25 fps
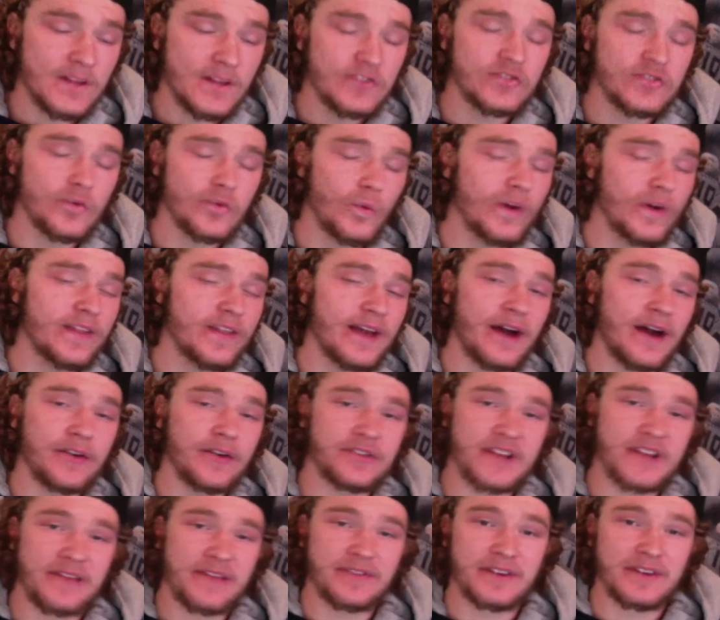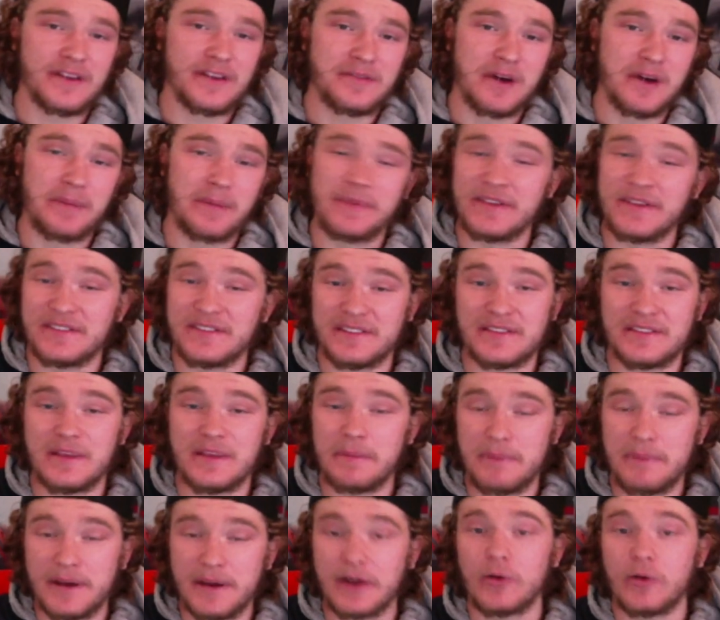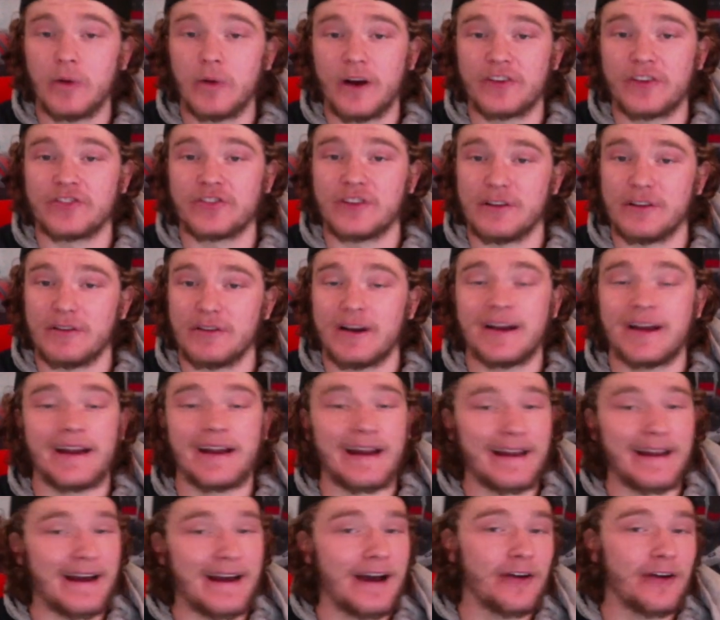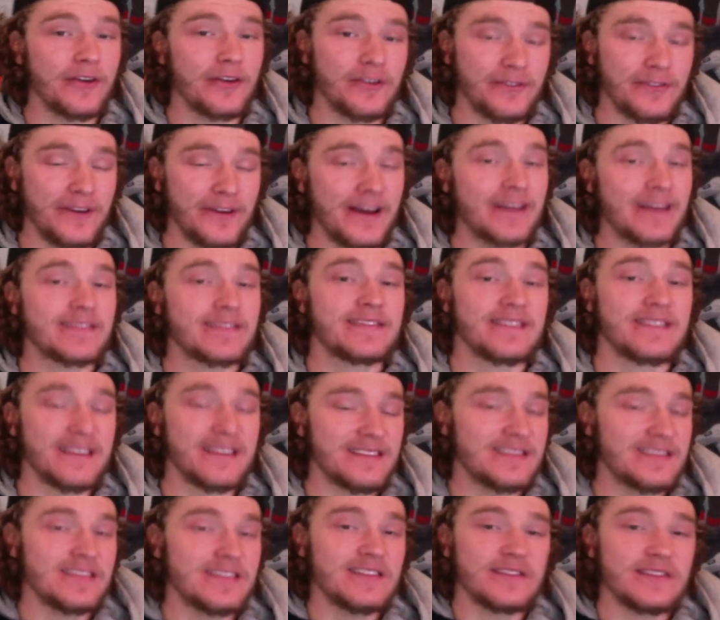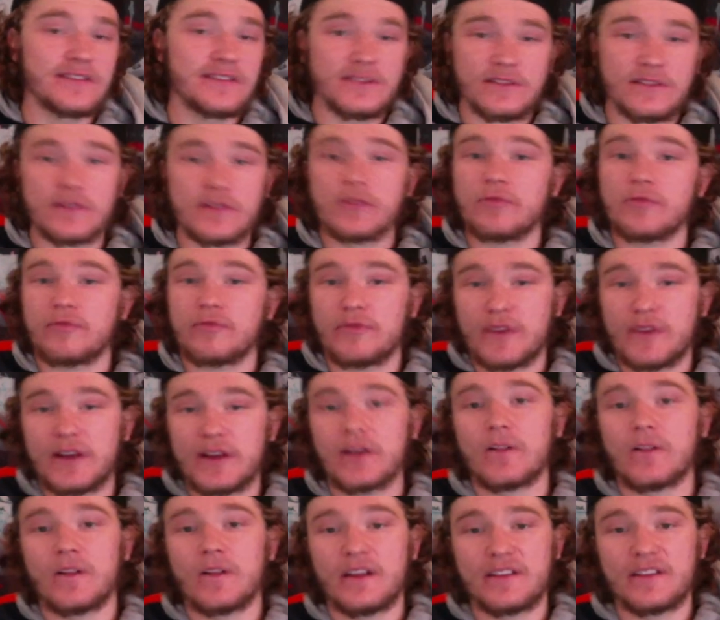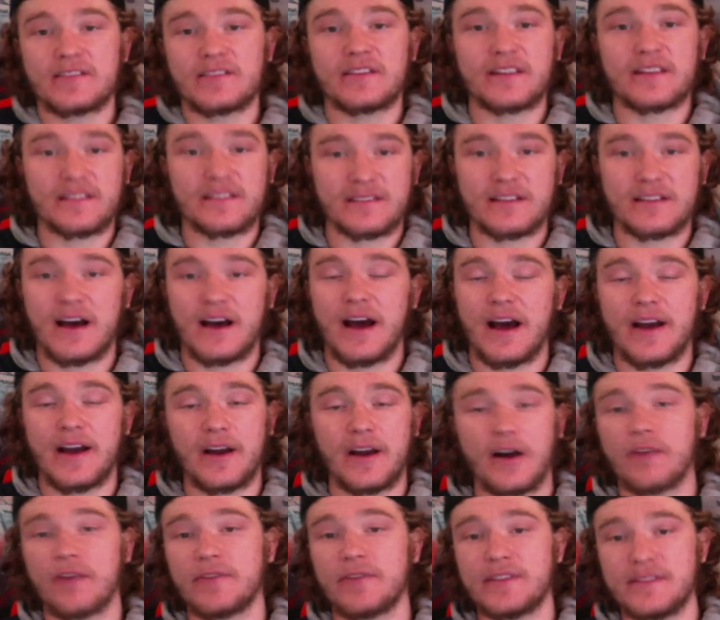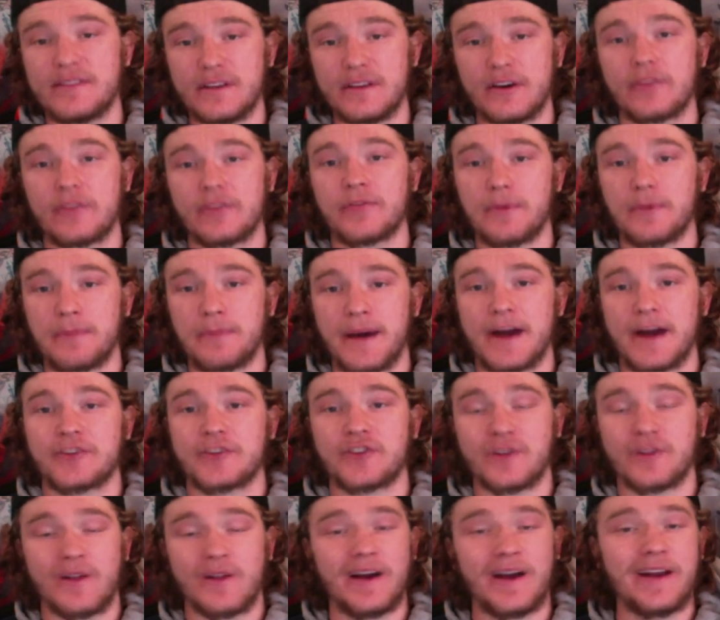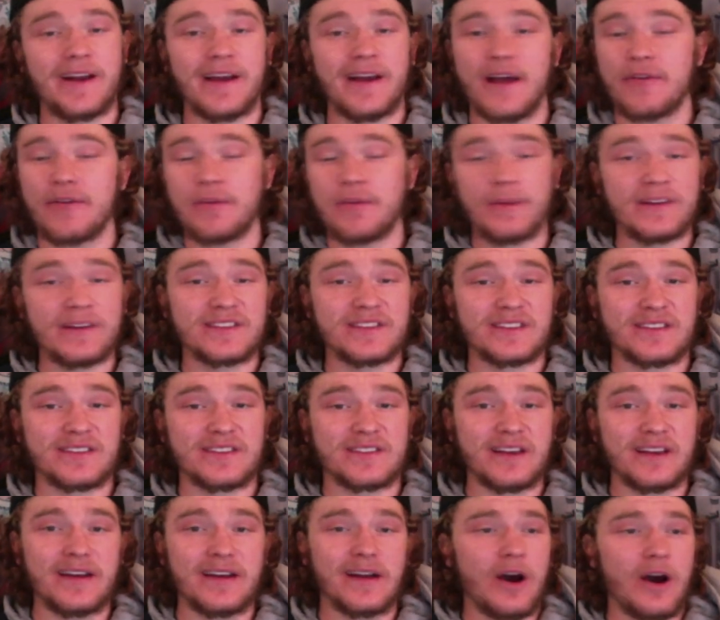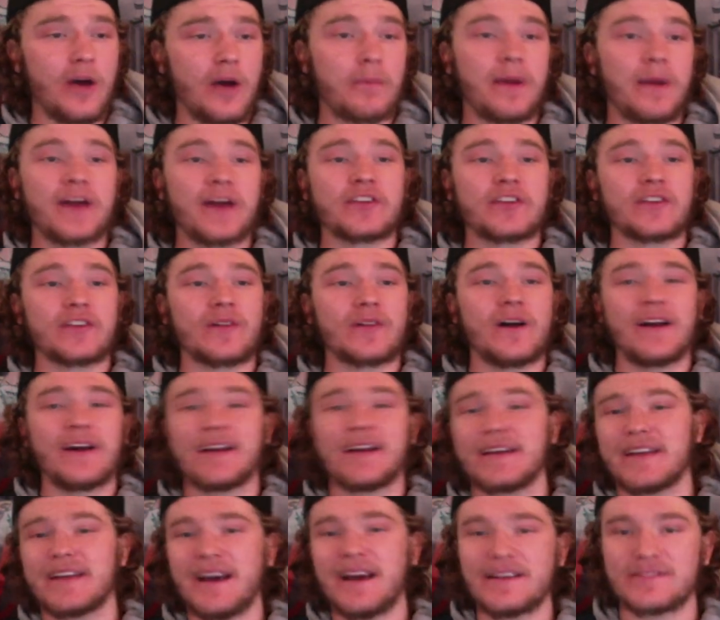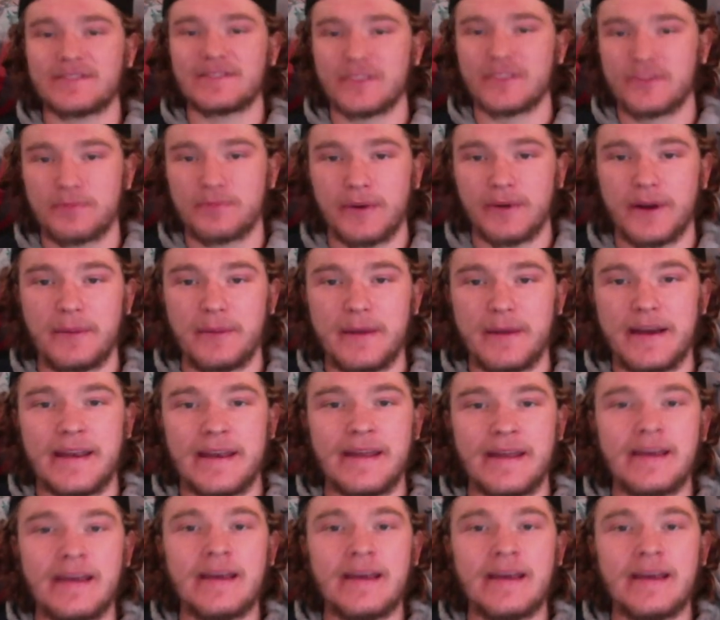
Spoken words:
what do the Islanders have to give up? This is the big question, right? And Islander fans, this is the realistic side of a deal for Patrik Laine. Everybody's excited. Oh, Patrik Laine, yes, let's bring him in.